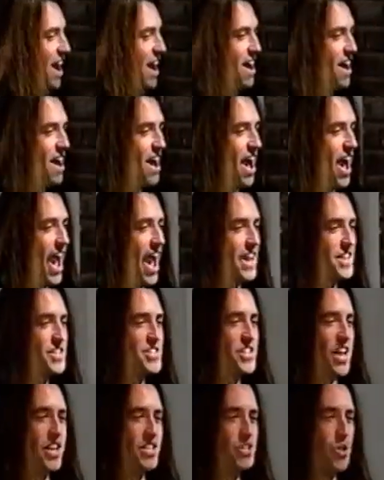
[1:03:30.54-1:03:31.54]
And since you
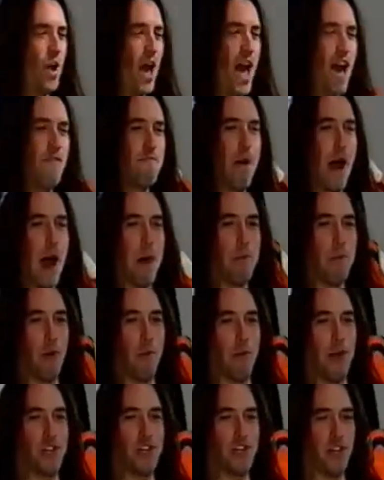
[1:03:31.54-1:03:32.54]
have my
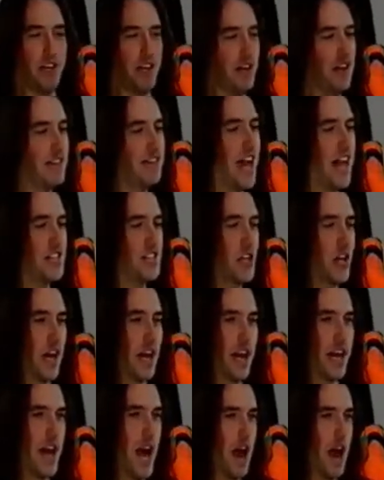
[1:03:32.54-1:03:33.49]
permission, that's good enough.